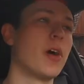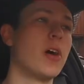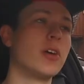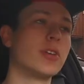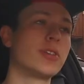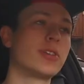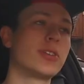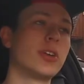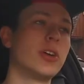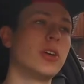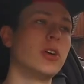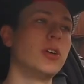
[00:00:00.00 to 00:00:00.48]

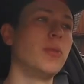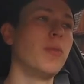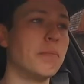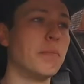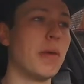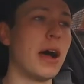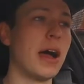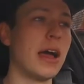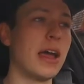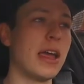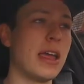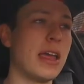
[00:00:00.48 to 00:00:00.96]
Also,
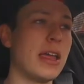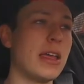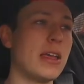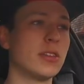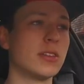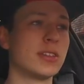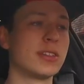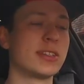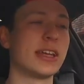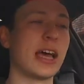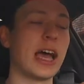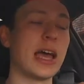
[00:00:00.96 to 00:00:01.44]

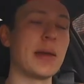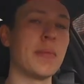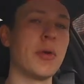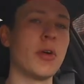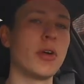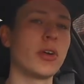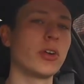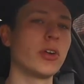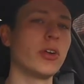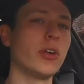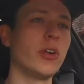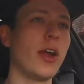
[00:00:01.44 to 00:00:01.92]
the side
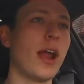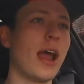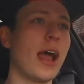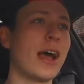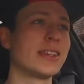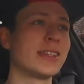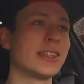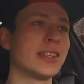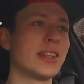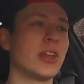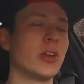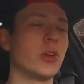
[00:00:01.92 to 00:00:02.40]
marker
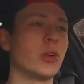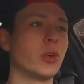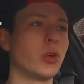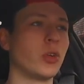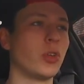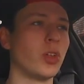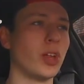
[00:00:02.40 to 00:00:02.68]
has a little